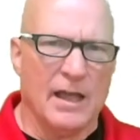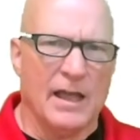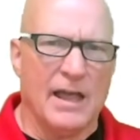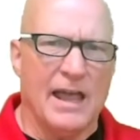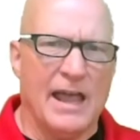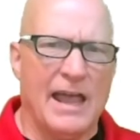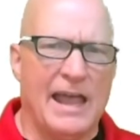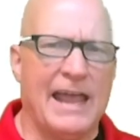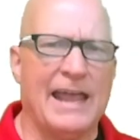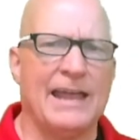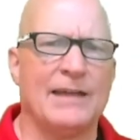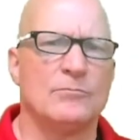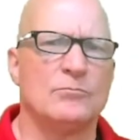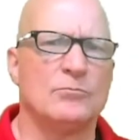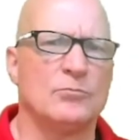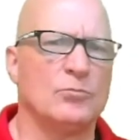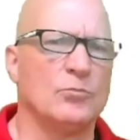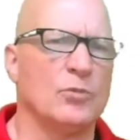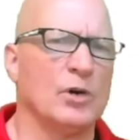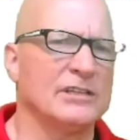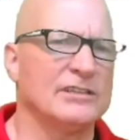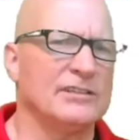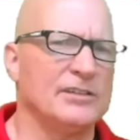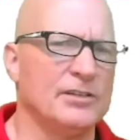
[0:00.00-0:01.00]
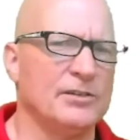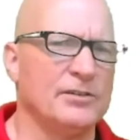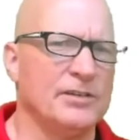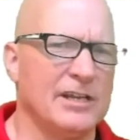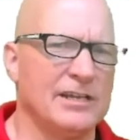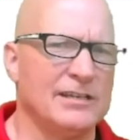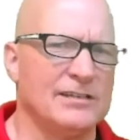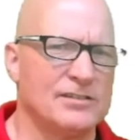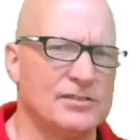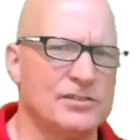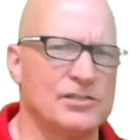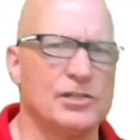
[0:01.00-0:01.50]
And what you
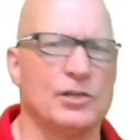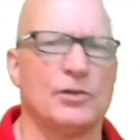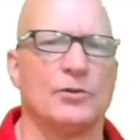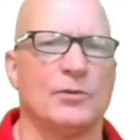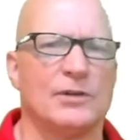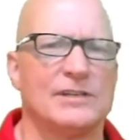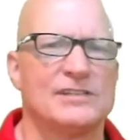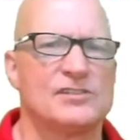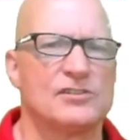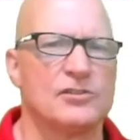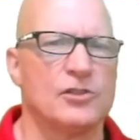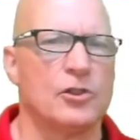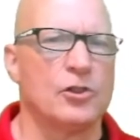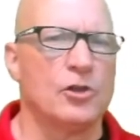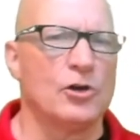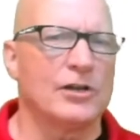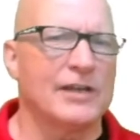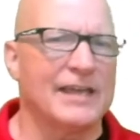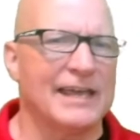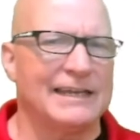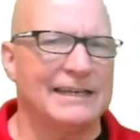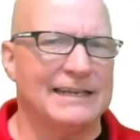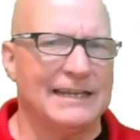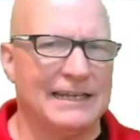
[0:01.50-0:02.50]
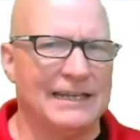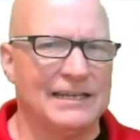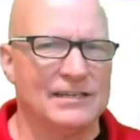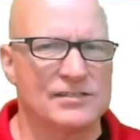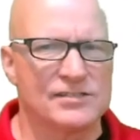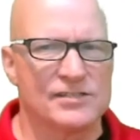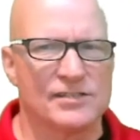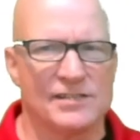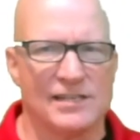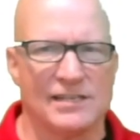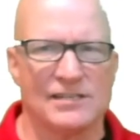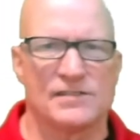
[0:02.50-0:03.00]
need to do is look at
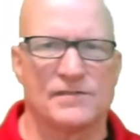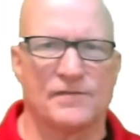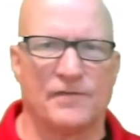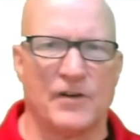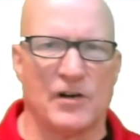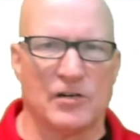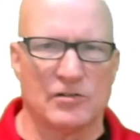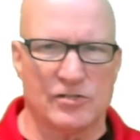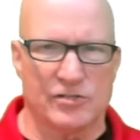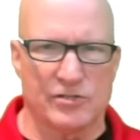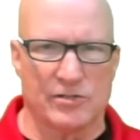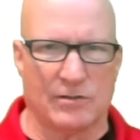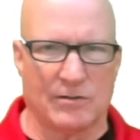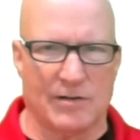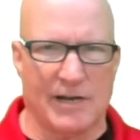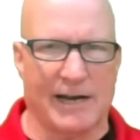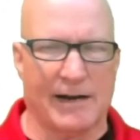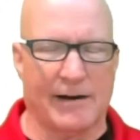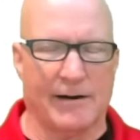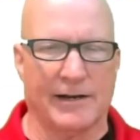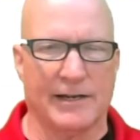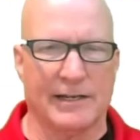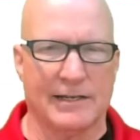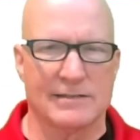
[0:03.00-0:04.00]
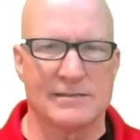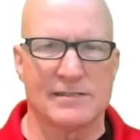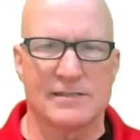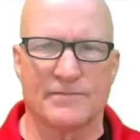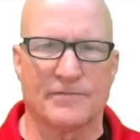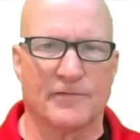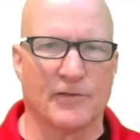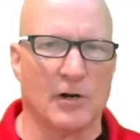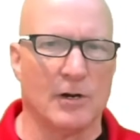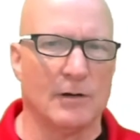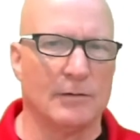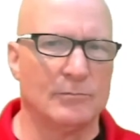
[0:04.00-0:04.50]
each of these functional areas
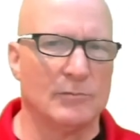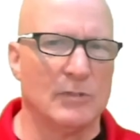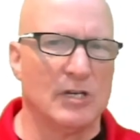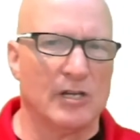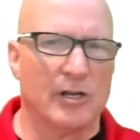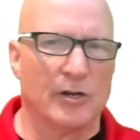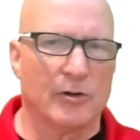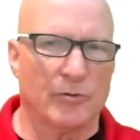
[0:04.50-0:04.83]
from